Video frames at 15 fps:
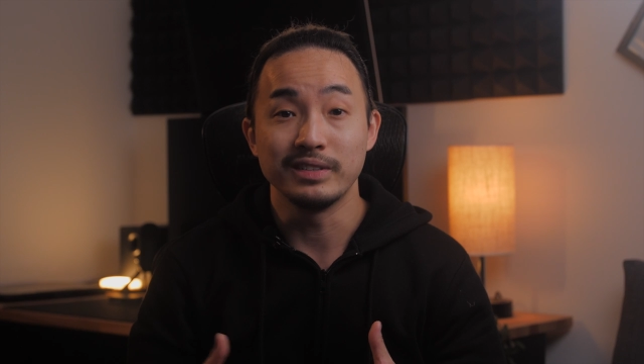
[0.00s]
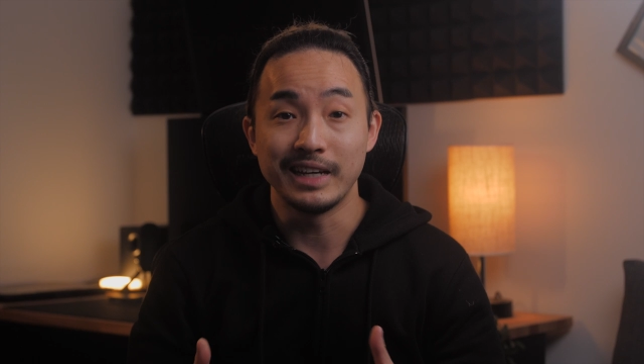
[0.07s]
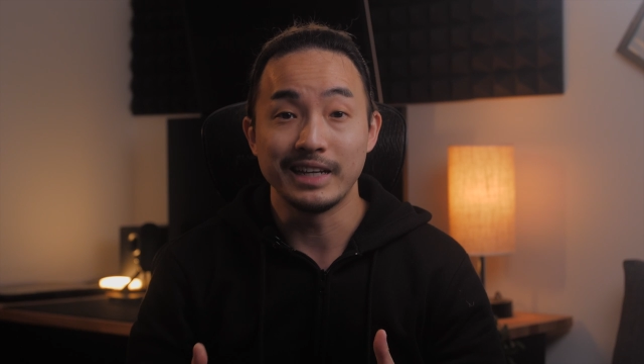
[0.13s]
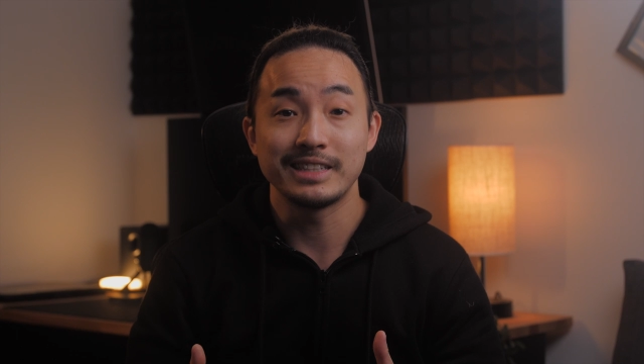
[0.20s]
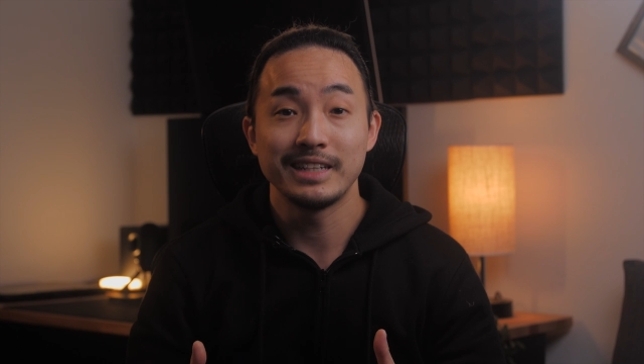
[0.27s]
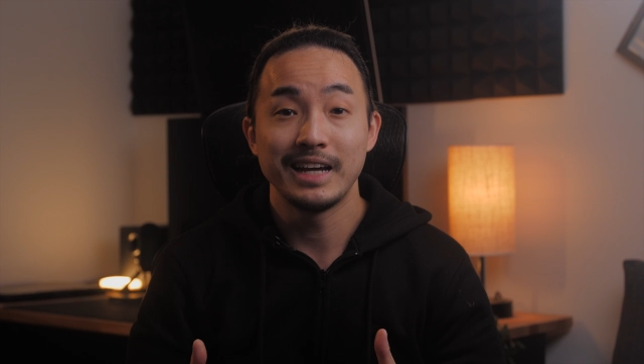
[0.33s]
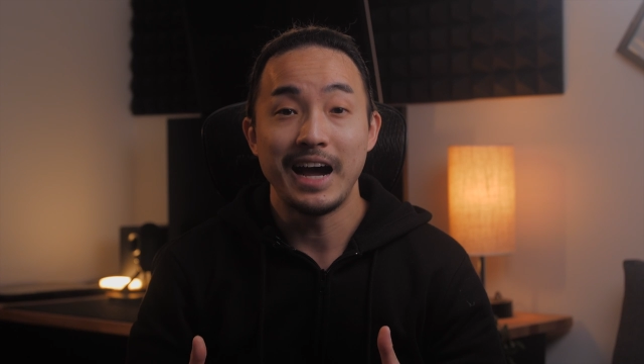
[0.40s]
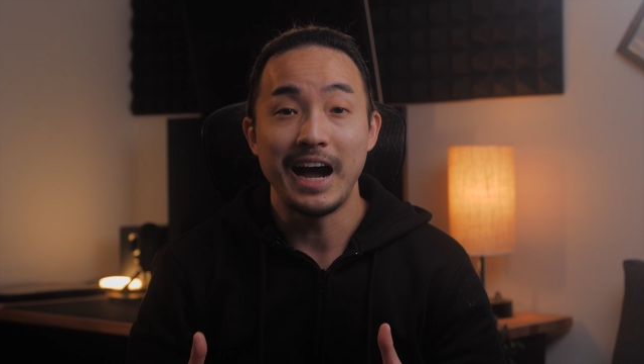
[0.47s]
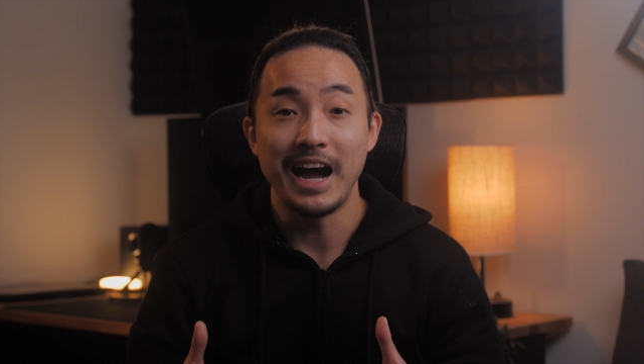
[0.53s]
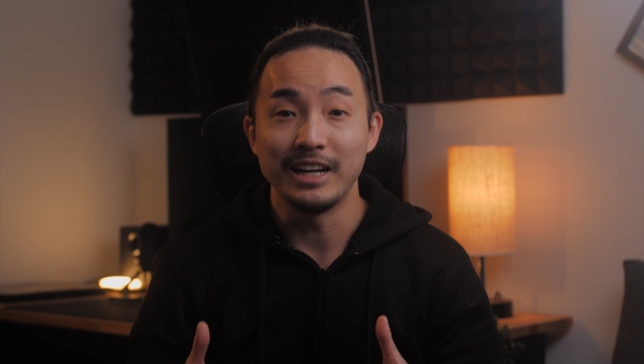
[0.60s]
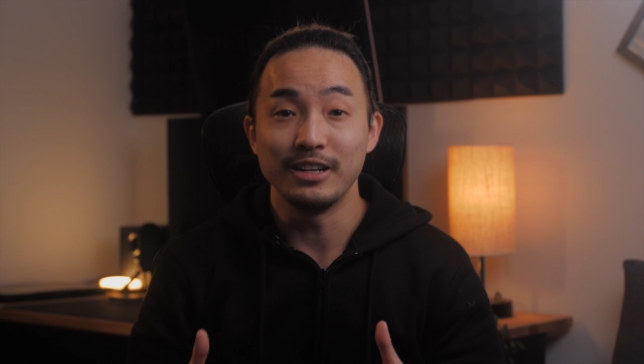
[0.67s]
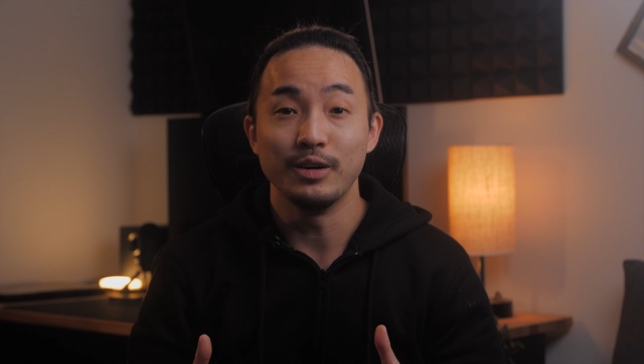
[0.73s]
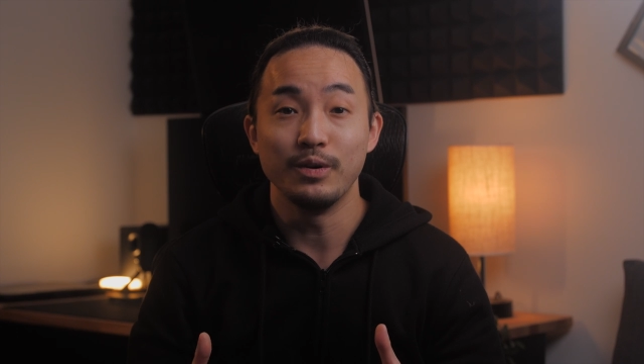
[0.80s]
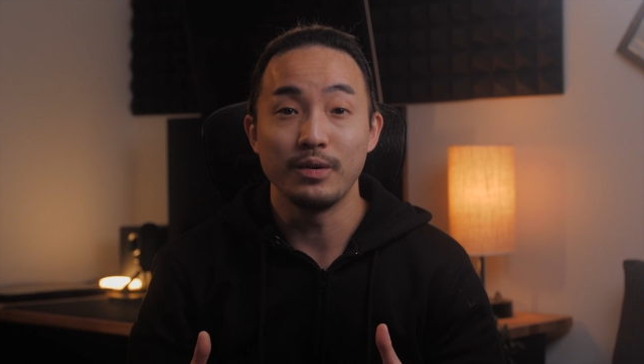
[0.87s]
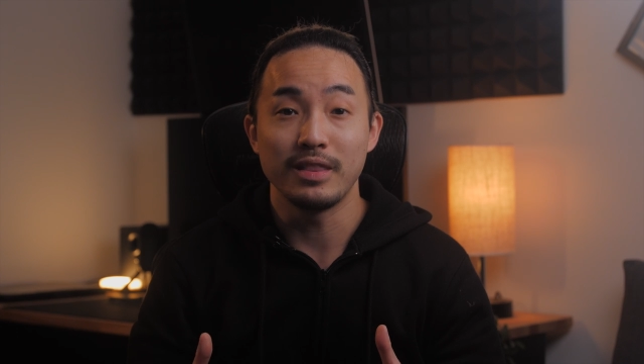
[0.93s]
yes, I
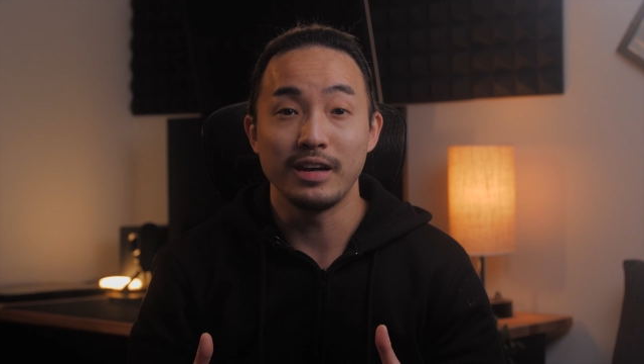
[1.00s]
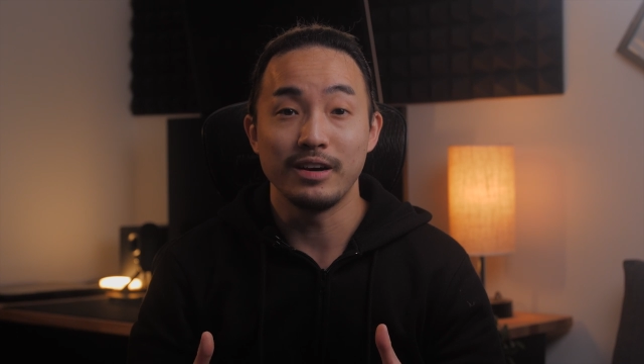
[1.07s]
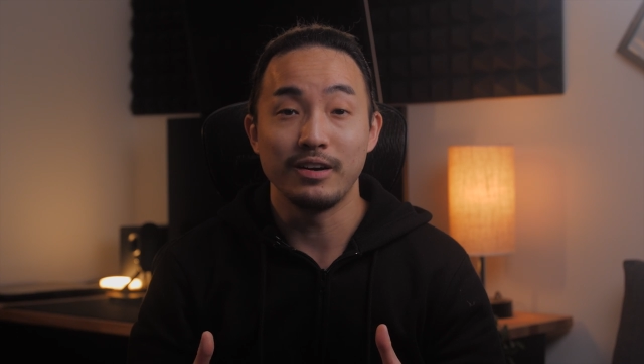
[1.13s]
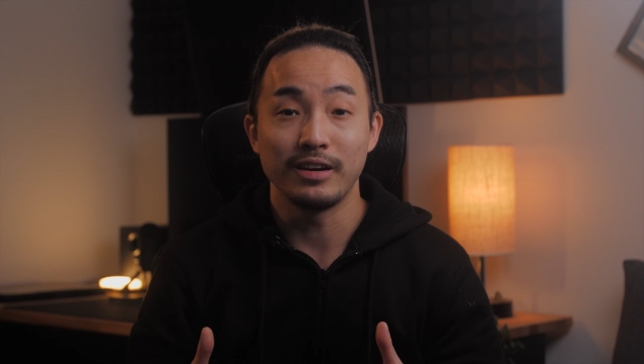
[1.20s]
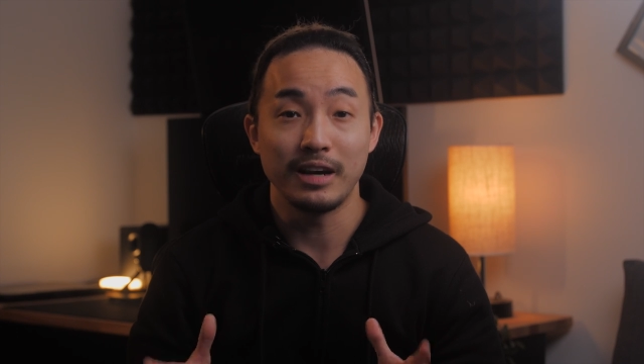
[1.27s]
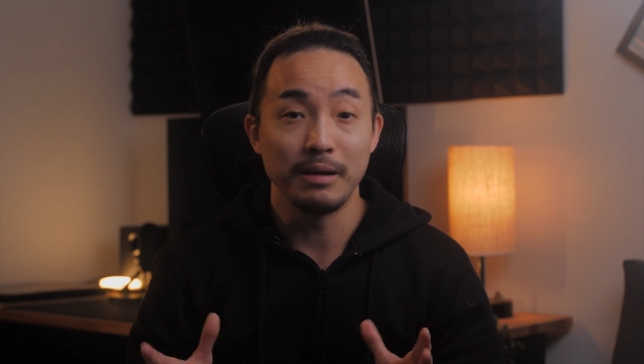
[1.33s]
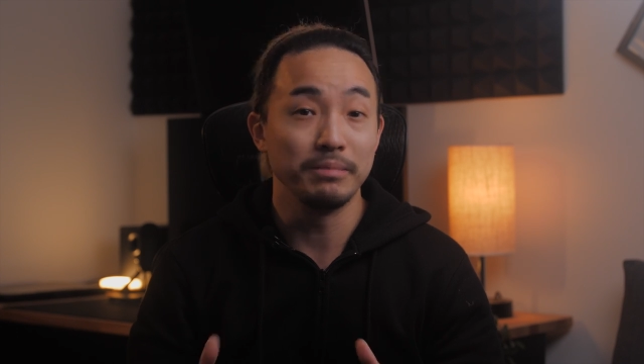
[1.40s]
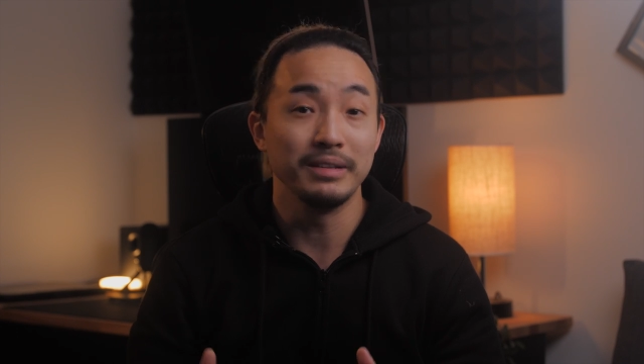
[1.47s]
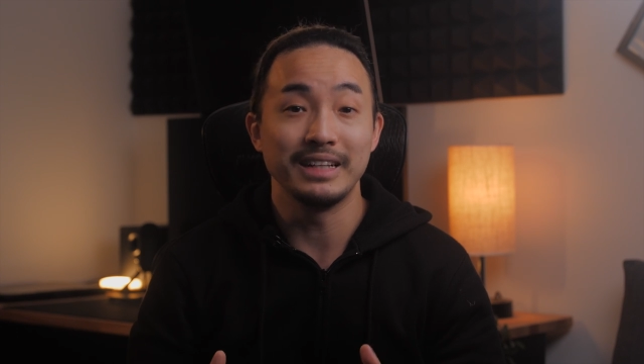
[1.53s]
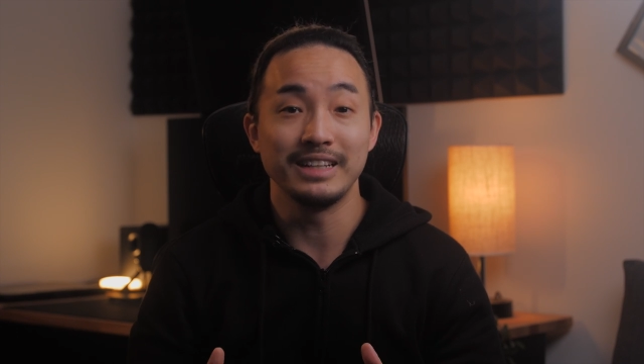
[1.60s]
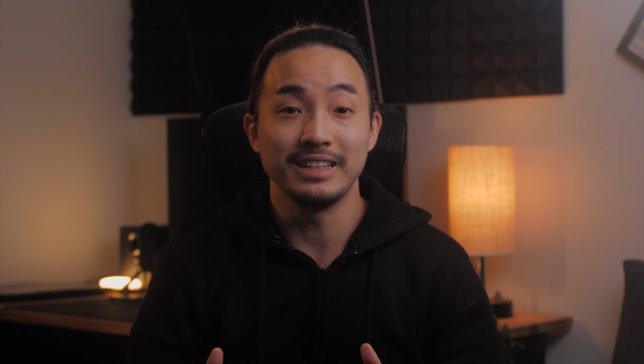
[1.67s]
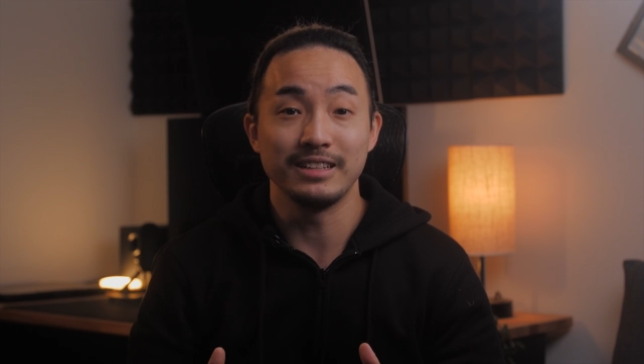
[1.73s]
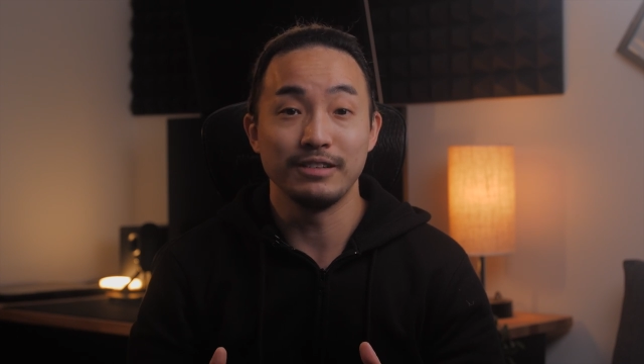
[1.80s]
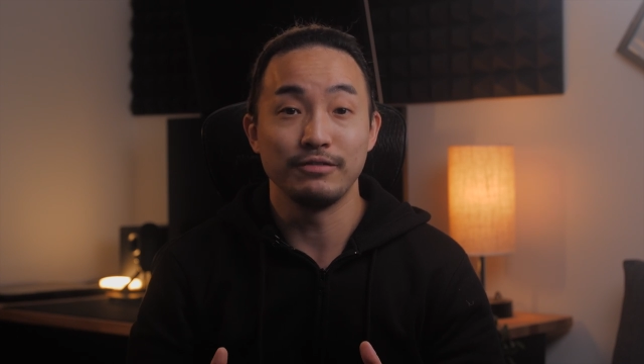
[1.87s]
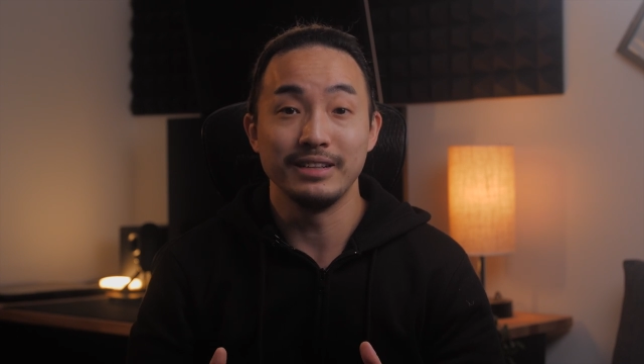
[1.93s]
know they are completely
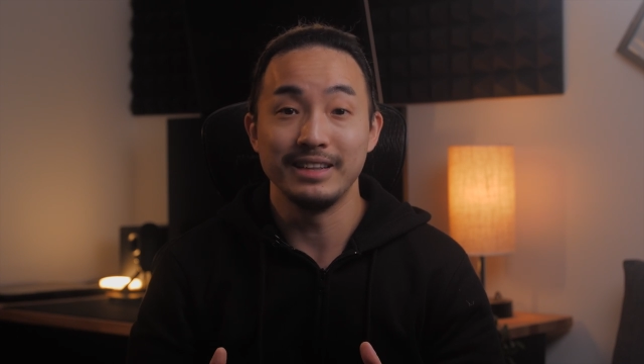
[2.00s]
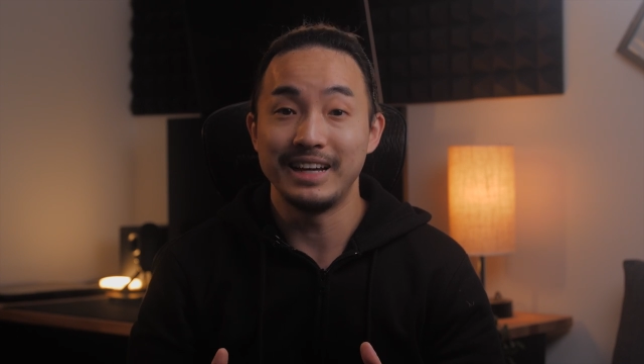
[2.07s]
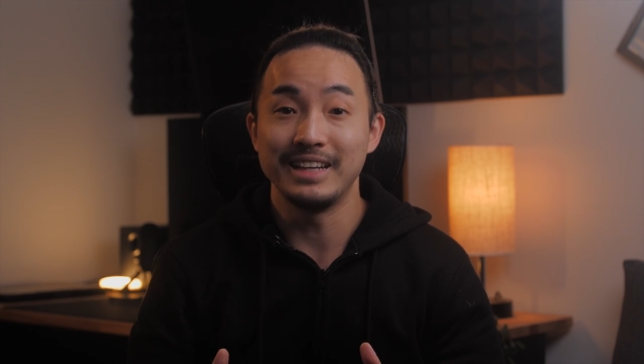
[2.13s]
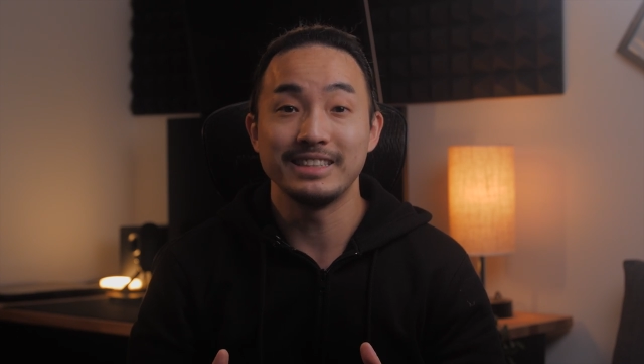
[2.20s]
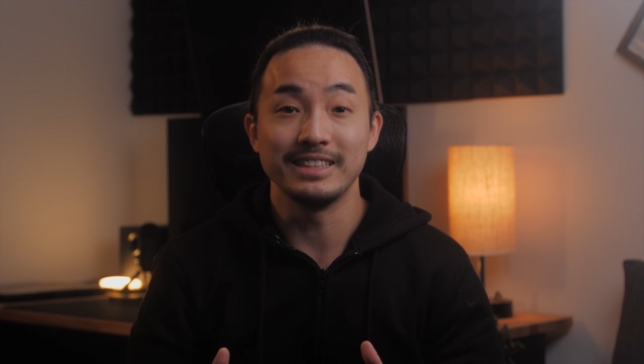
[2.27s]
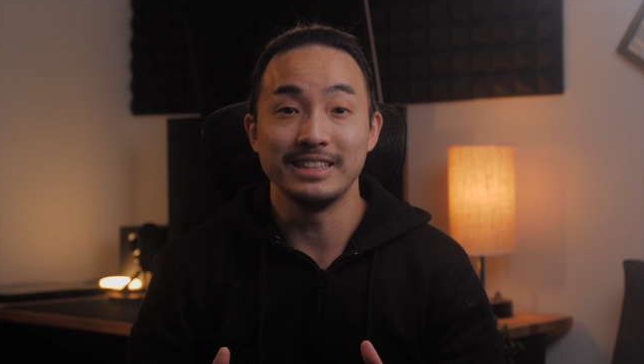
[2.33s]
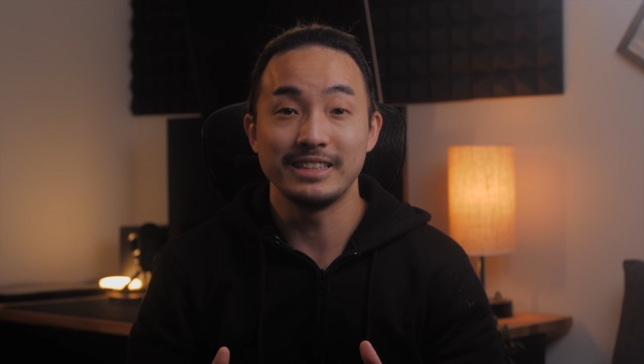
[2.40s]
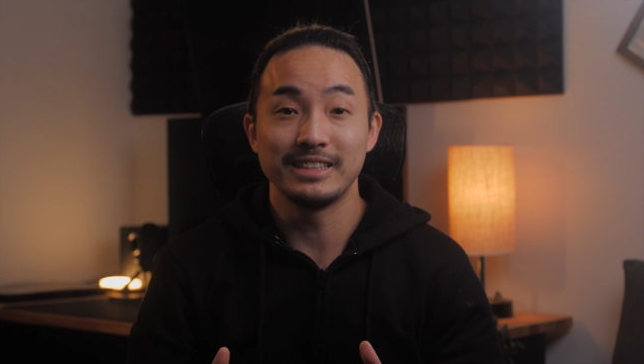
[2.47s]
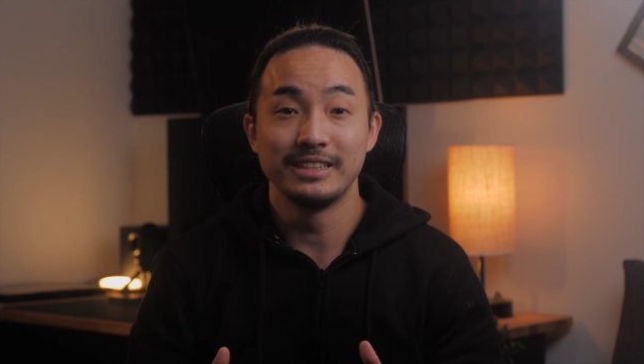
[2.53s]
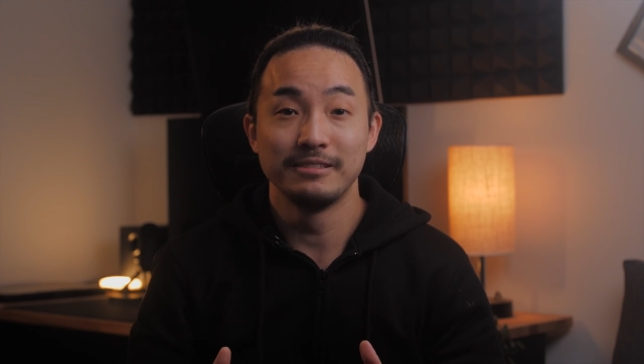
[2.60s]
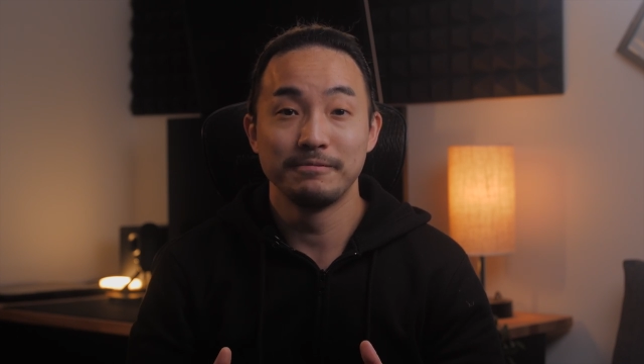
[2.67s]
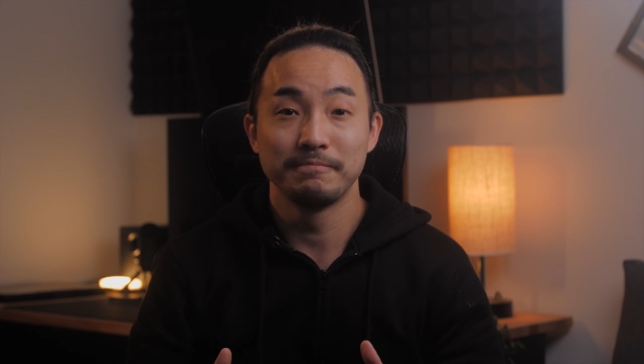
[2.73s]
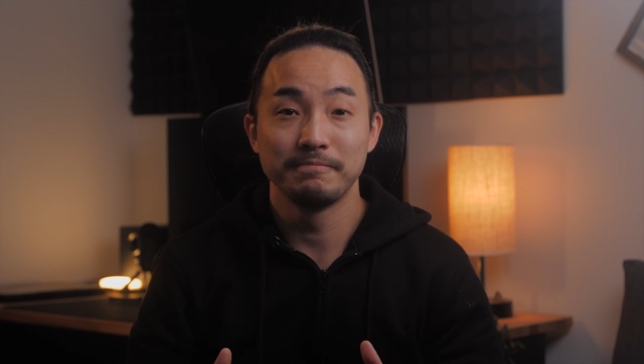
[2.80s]
different lenses.